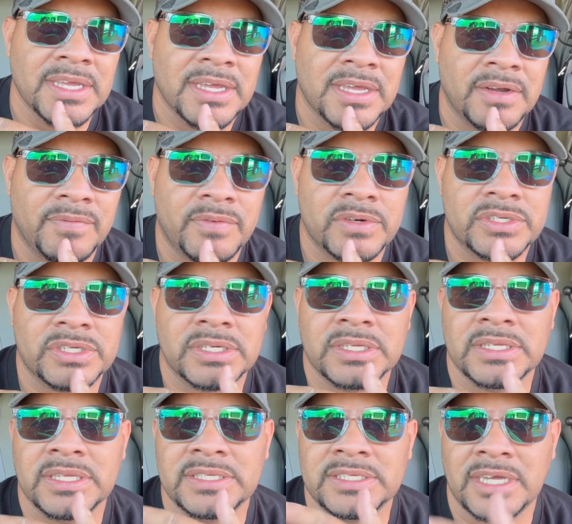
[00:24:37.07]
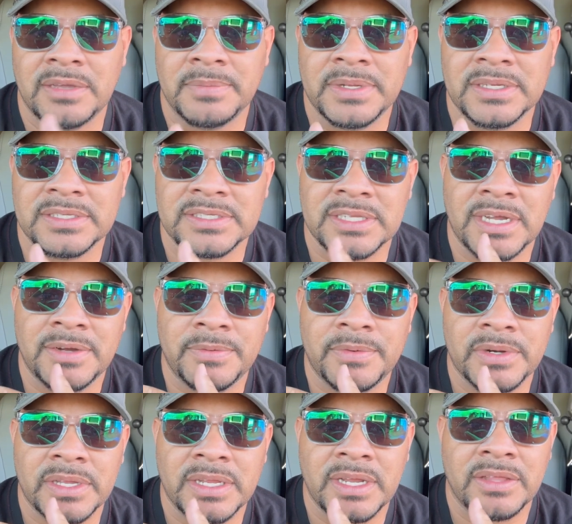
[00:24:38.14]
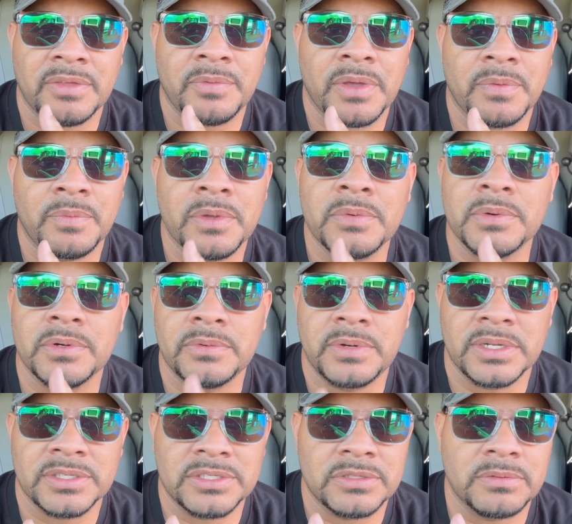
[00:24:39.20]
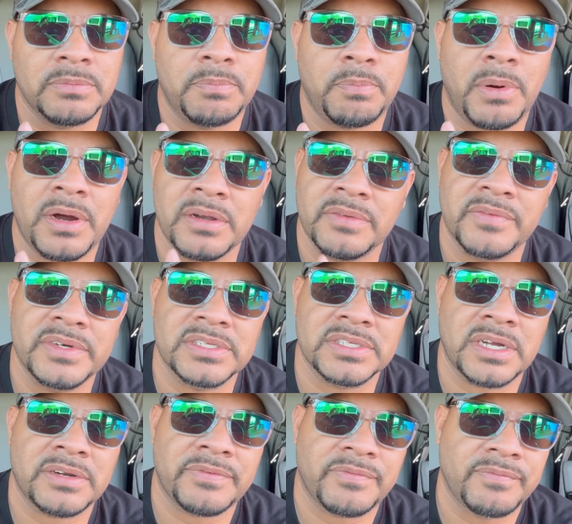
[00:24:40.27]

And unfortunately, the timing is not working out the way we would want to. Part of it is our